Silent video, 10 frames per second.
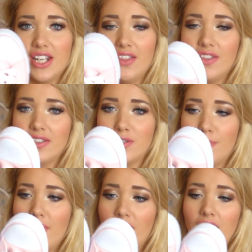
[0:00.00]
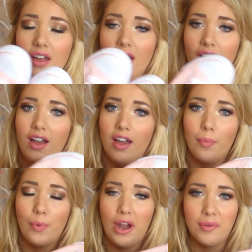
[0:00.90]
in the summer,
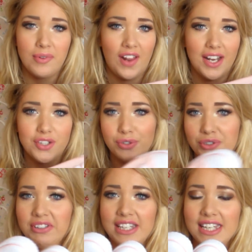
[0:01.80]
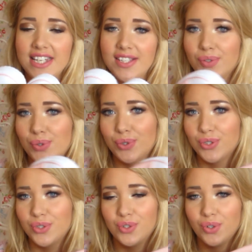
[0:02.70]
wearing with like dungarees or
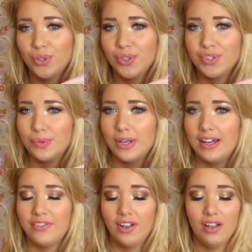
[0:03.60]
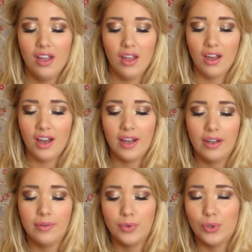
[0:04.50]
just shorts or whatever.
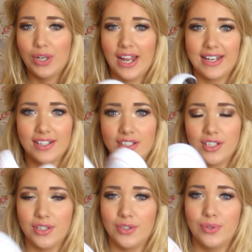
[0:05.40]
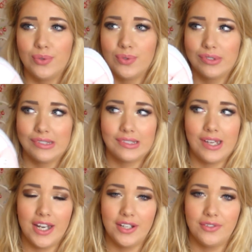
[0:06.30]
Or like to
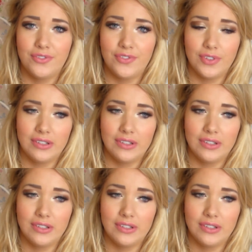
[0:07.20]
kind of